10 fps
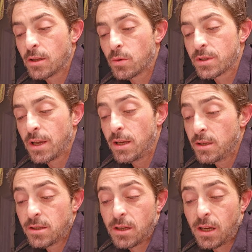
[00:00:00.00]
there was a
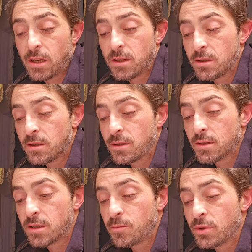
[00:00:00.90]
haze, I guess. As
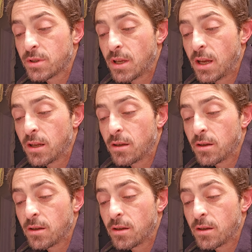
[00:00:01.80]
simple as that.